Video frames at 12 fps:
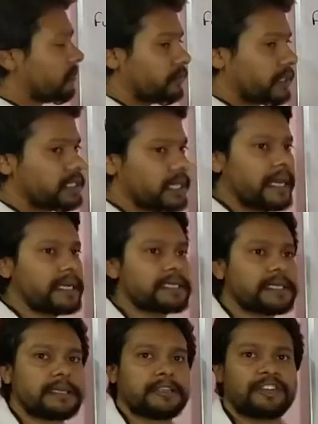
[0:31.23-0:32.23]
which
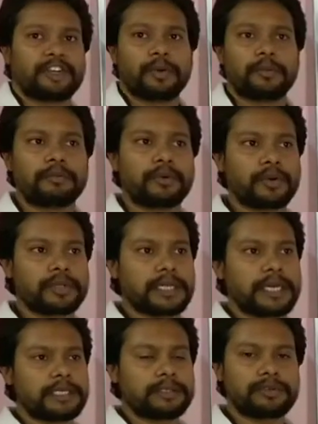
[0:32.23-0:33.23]
has more
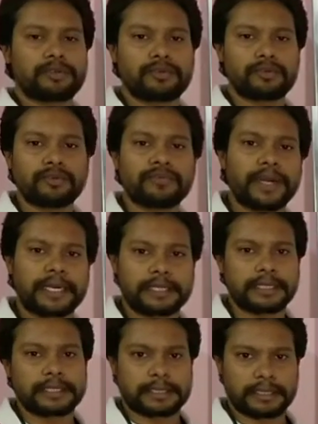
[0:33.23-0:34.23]
than two
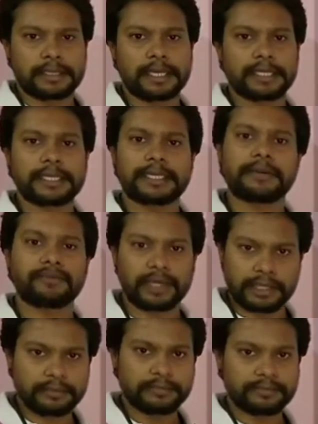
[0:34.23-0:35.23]
factors other than one,
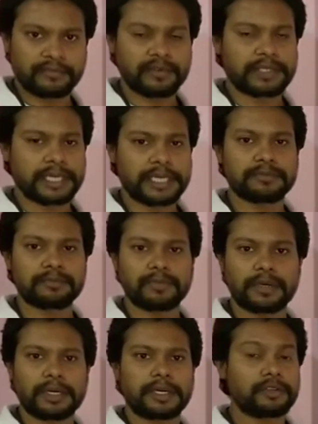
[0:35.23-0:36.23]
which has
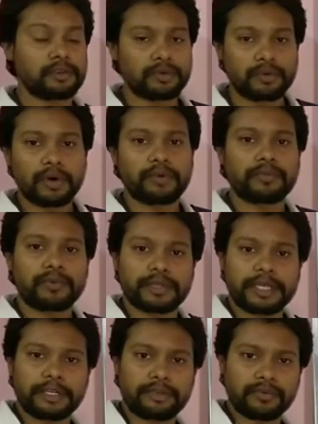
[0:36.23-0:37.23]
two or more
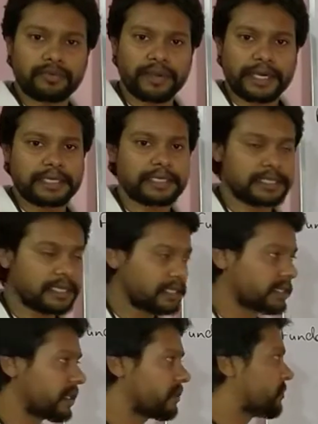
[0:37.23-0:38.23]
than two factors other
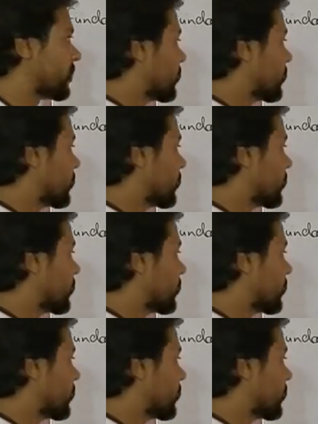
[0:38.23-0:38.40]
than one,